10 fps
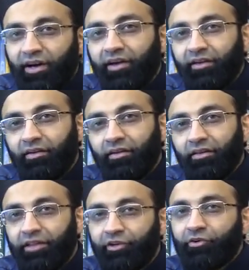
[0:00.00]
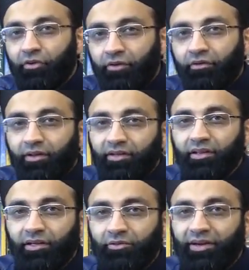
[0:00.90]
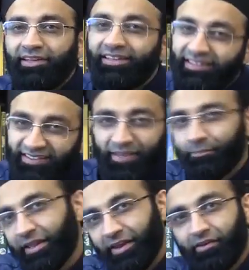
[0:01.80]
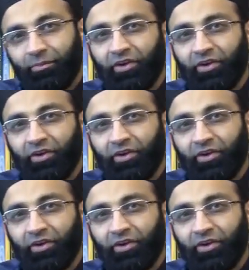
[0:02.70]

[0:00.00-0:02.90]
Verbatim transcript: died later on radiallahu anhu in the same plague,